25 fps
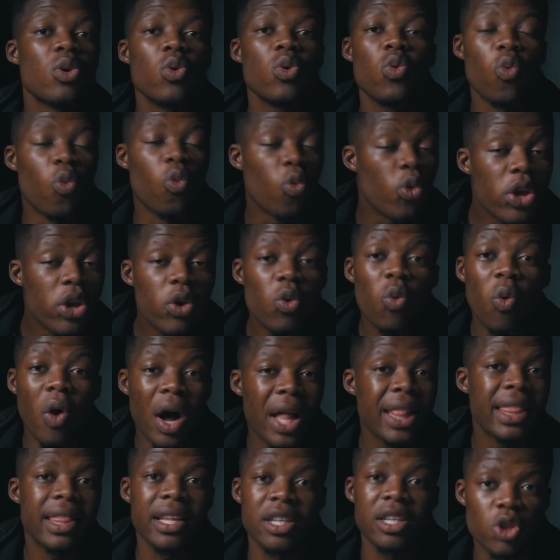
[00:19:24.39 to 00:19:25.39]
we
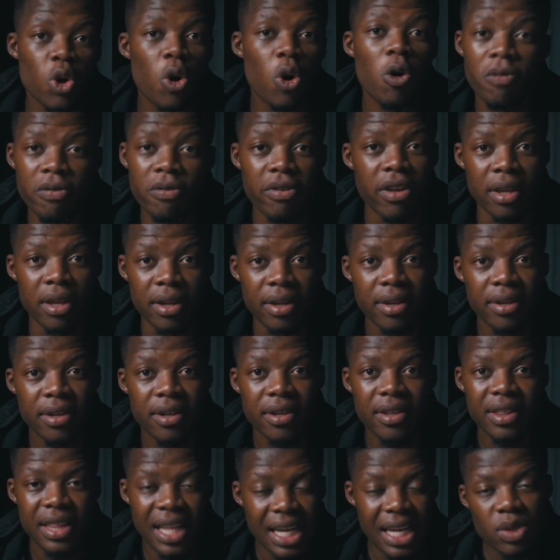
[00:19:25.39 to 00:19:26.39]
want the trophy.
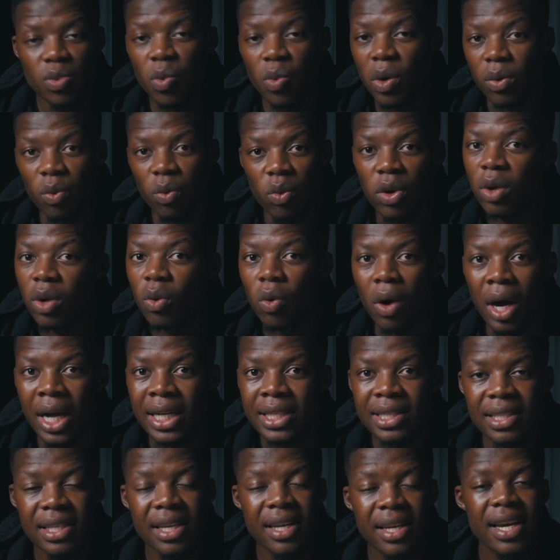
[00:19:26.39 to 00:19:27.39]
That's what we
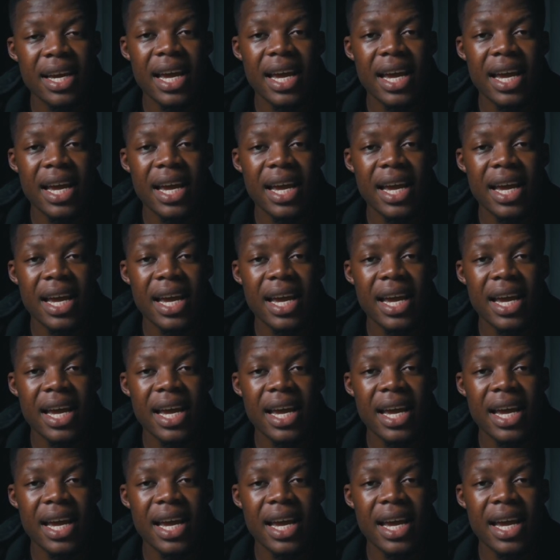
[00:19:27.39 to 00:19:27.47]
want.